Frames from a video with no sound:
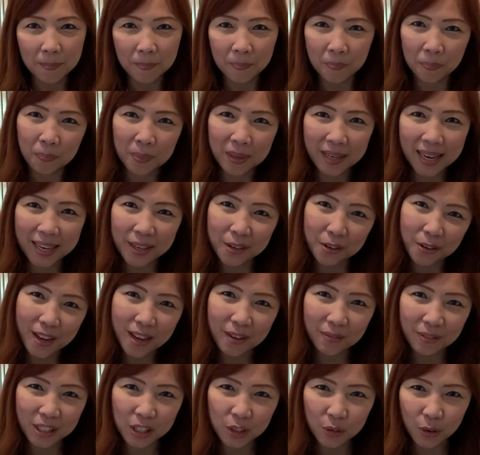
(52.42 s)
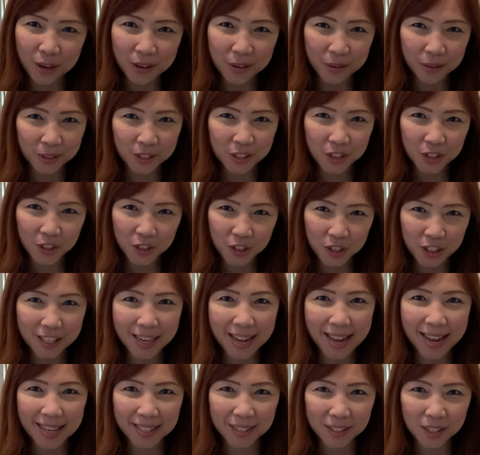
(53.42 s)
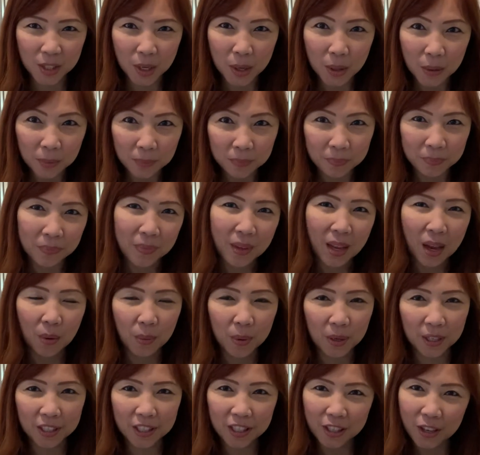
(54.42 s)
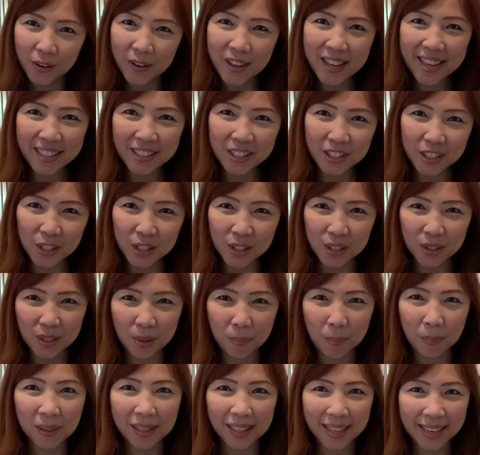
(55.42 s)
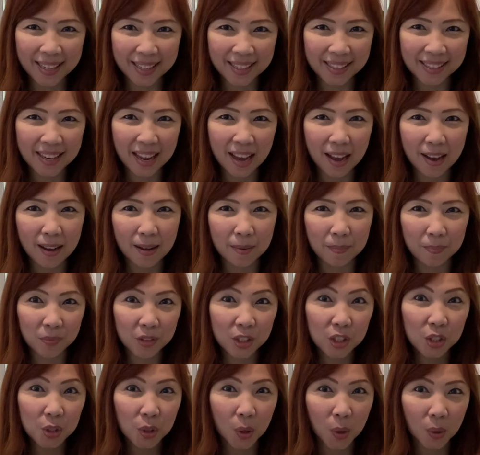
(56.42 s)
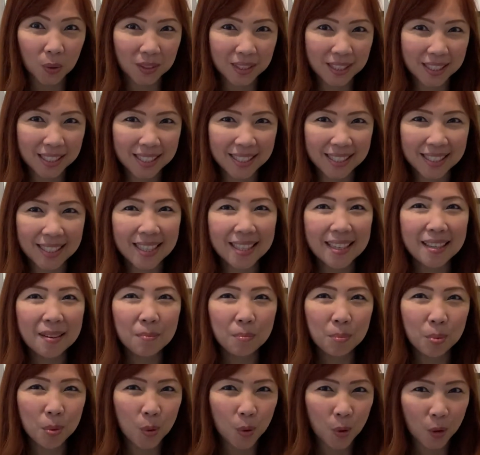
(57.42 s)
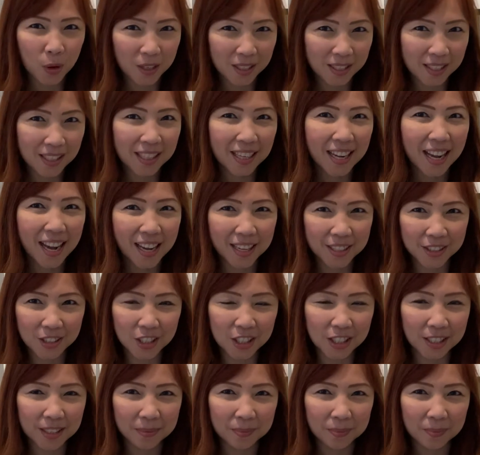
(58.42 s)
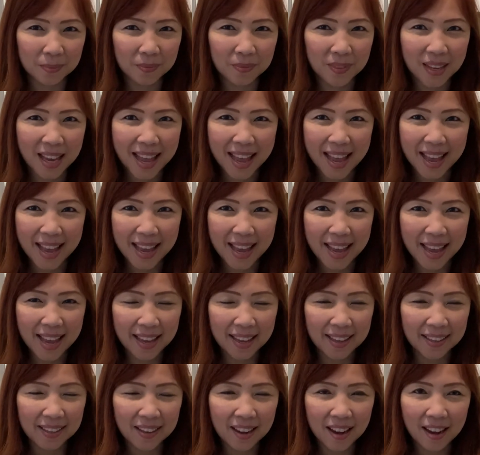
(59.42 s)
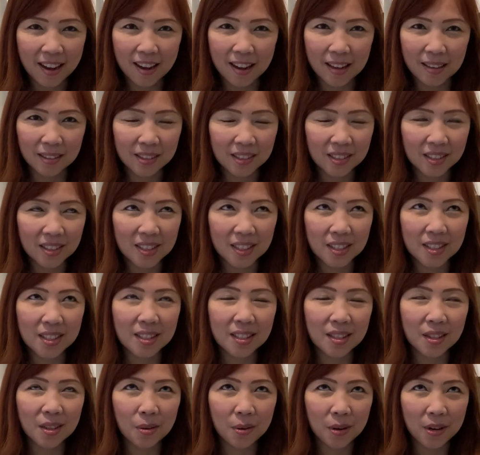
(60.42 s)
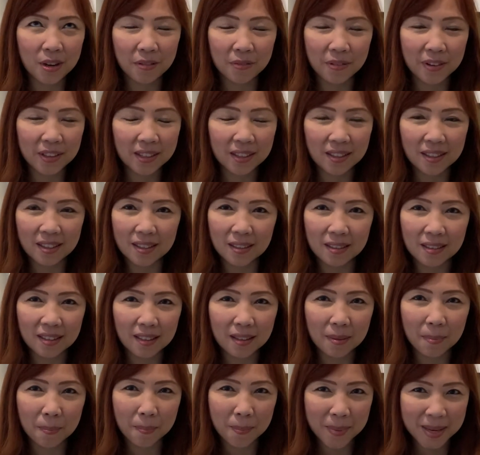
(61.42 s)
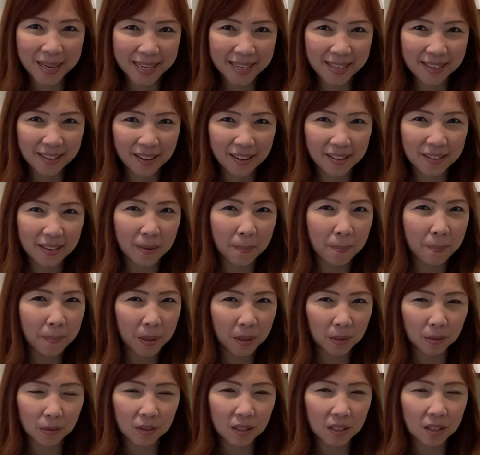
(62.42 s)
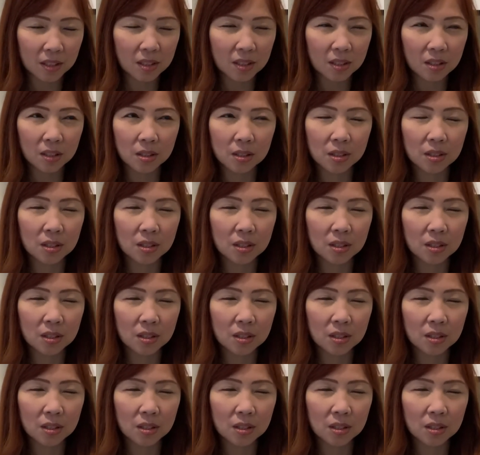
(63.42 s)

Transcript: But I don't have the dry oysters today, so we're going to go ahead and just make a plain salty pork congee. And just the thought of it, the meat and the bone is just